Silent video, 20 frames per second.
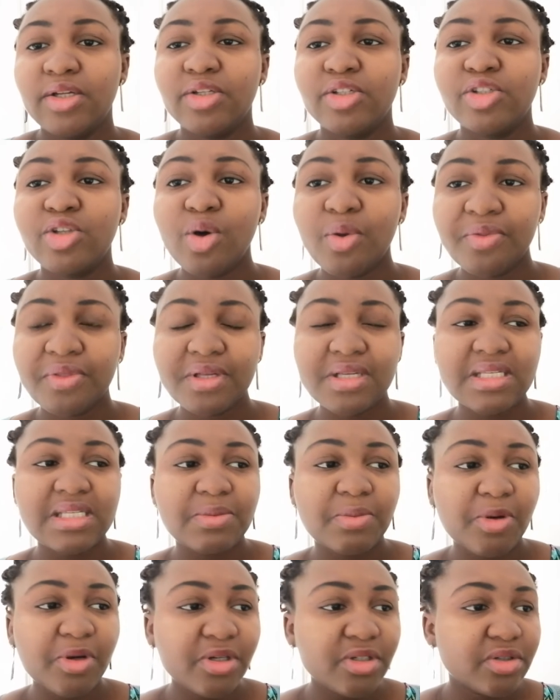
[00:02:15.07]
So the
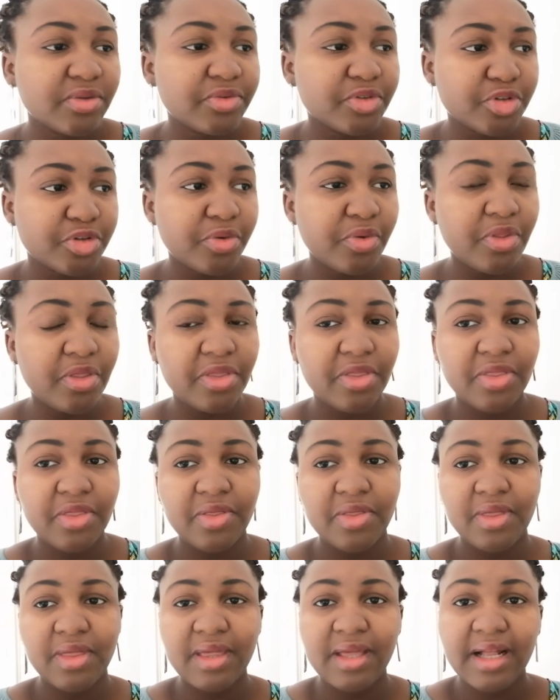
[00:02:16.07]
Spirit of
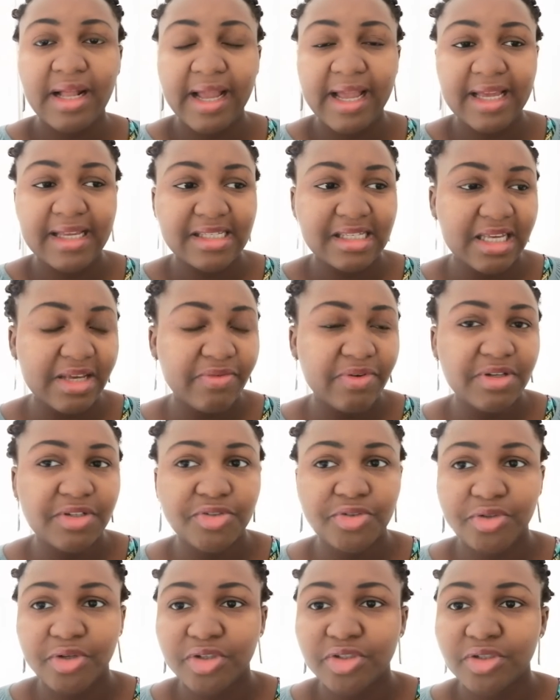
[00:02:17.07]
Truth, like I gave an
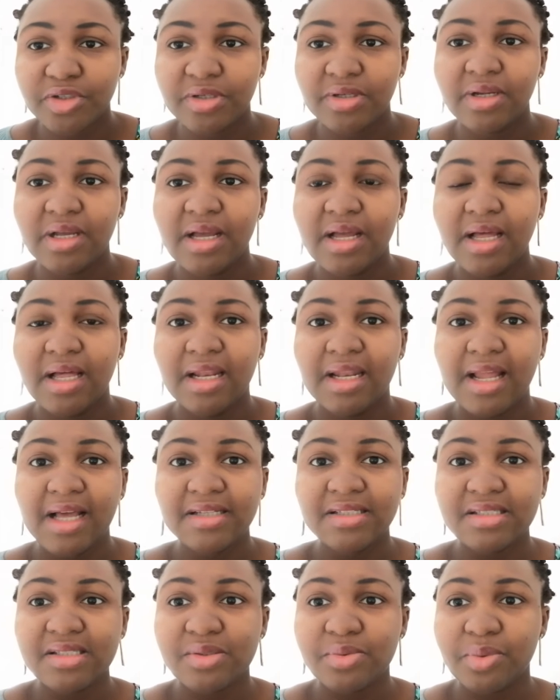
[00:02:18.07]
introduction
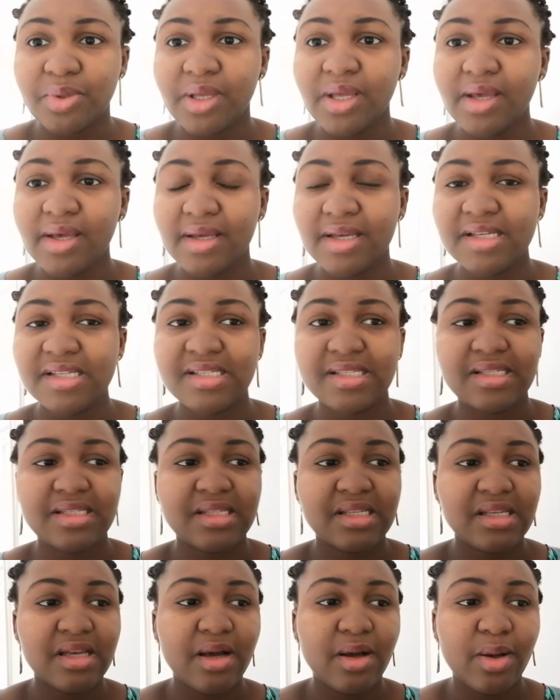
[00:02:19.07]
last week,
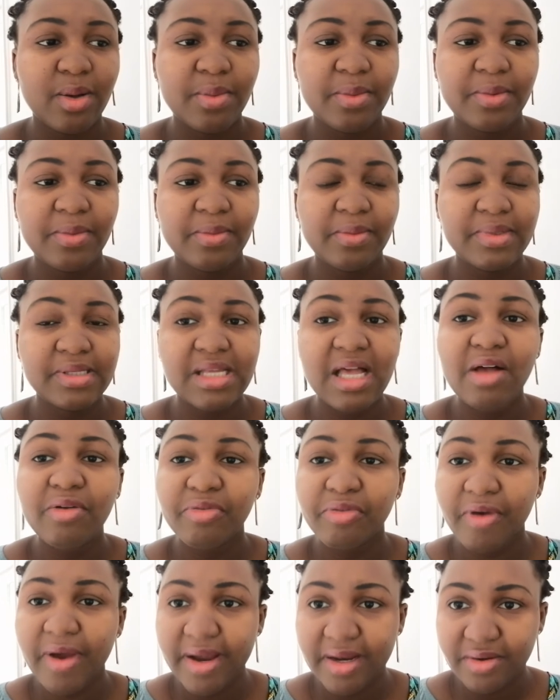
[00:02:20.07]
is our
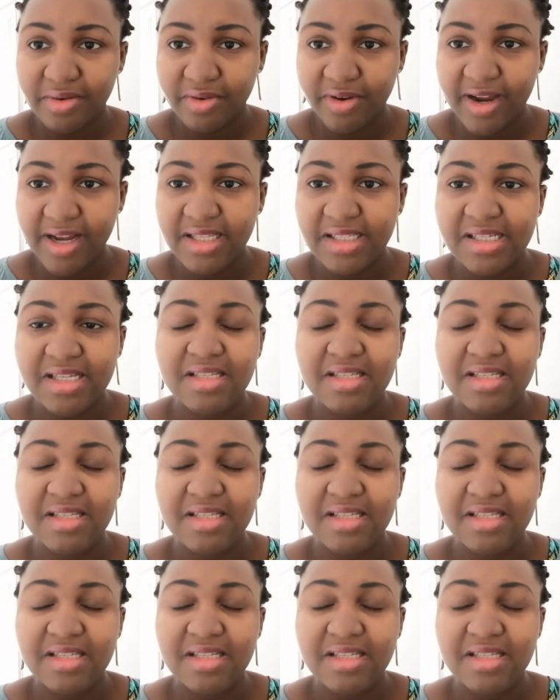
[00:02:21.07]
friend, right?